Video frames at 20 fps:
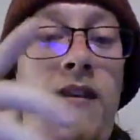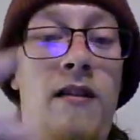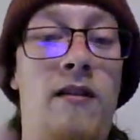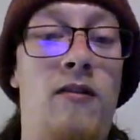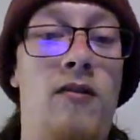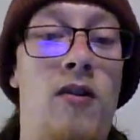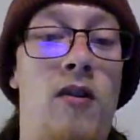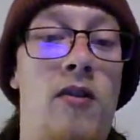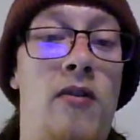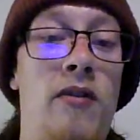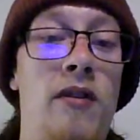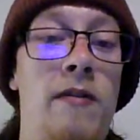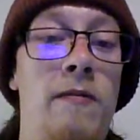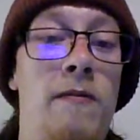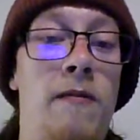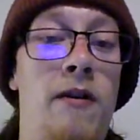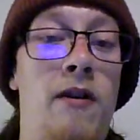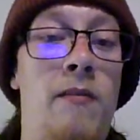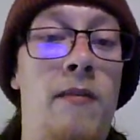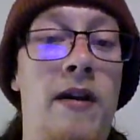crawling in
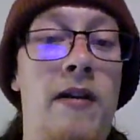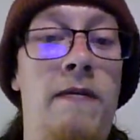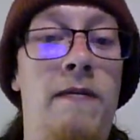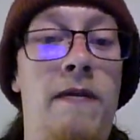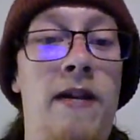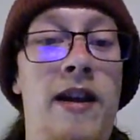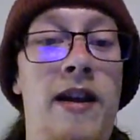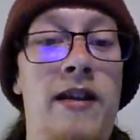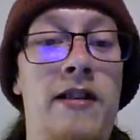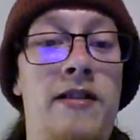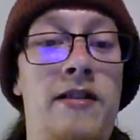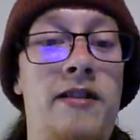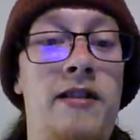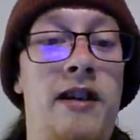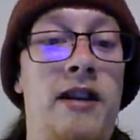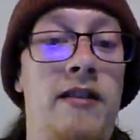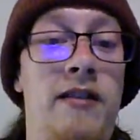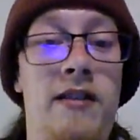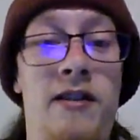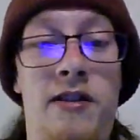front of my face
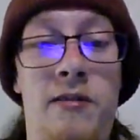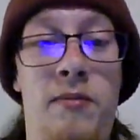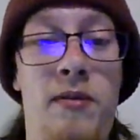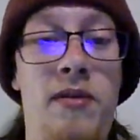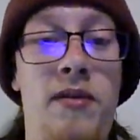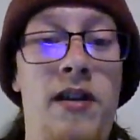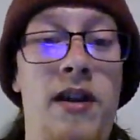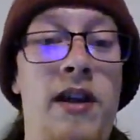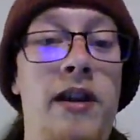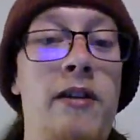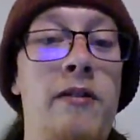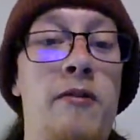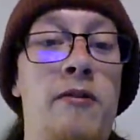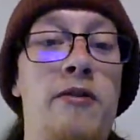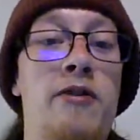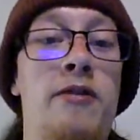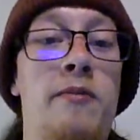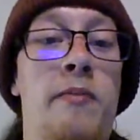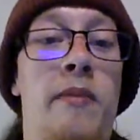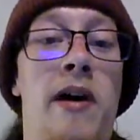in this particular
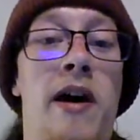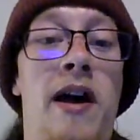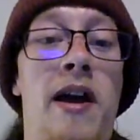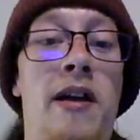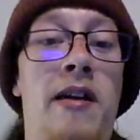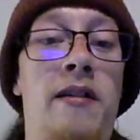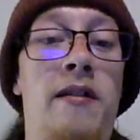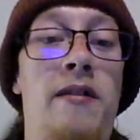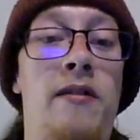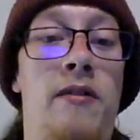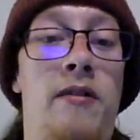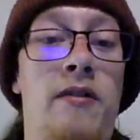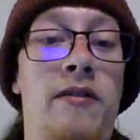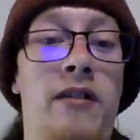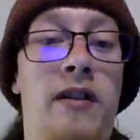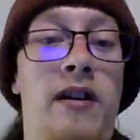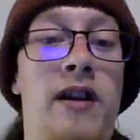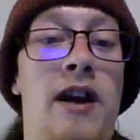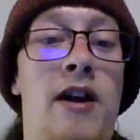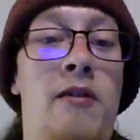spot on
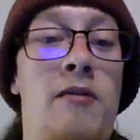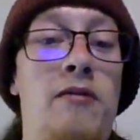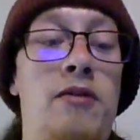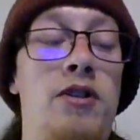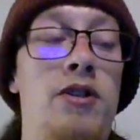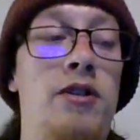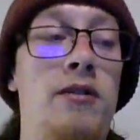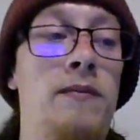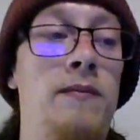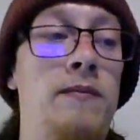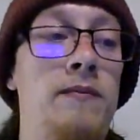the couch,